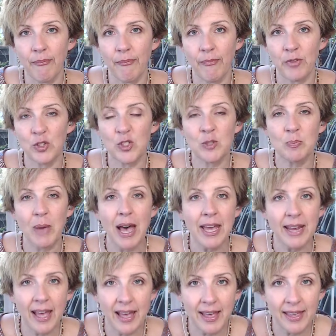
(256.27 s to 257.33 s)
spot
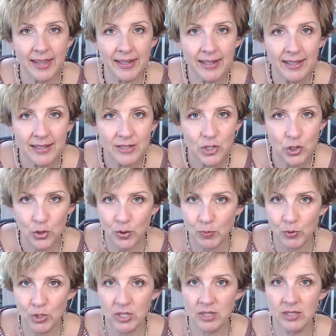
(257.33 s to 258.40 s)
on
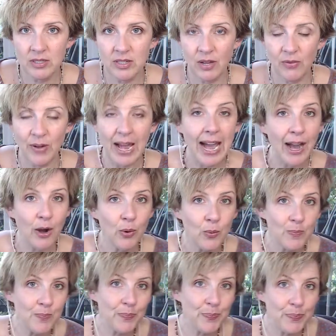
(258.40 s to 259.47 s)
description of how
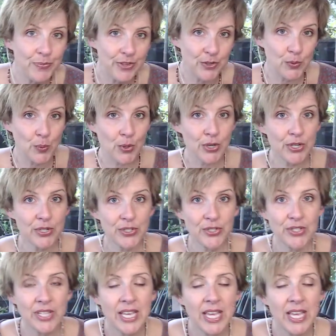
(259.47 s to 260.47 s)
this works,